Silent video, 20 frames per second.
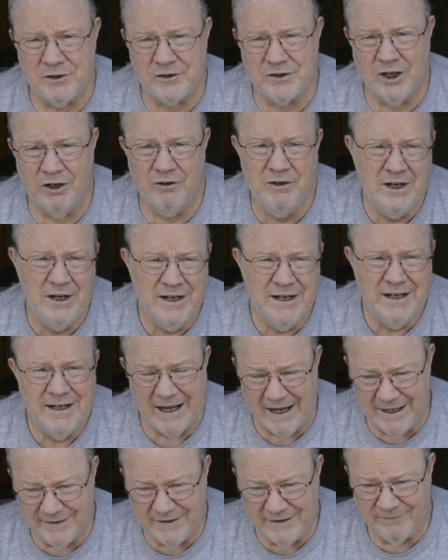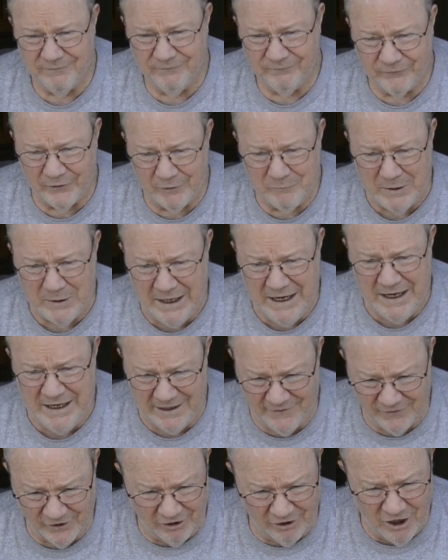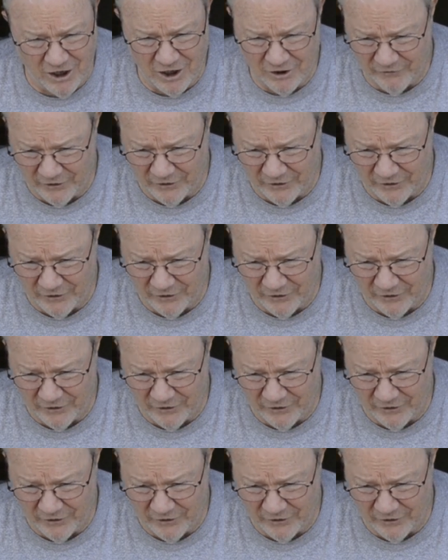So for me, in the long